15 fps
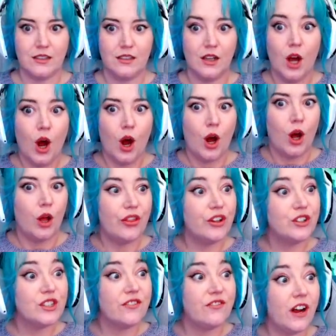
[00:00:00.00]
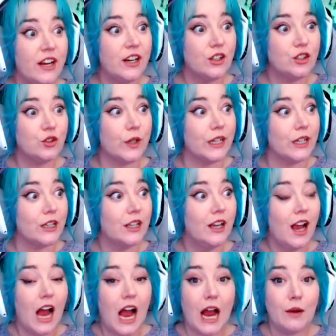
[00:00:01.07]
Oh, there's a fire drill.
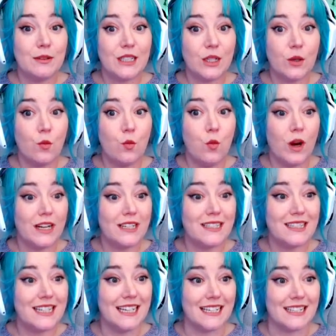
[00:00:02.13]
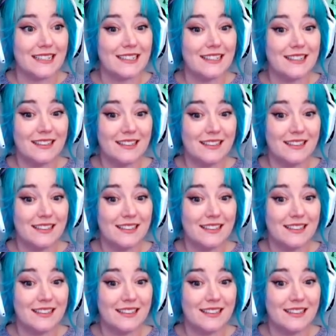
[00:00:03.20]
I was like, what is this?